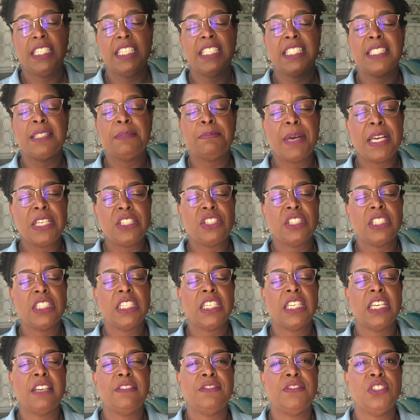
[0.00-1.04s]

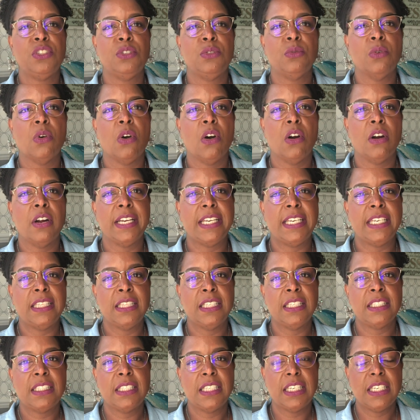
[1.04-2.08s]
especially if you are in
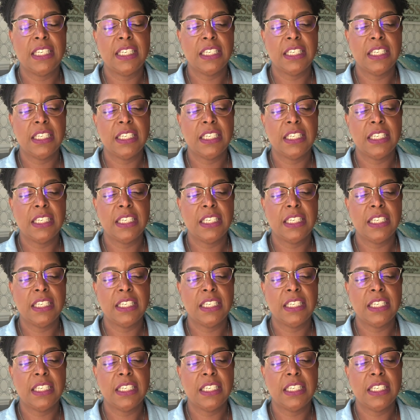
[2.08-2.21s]
this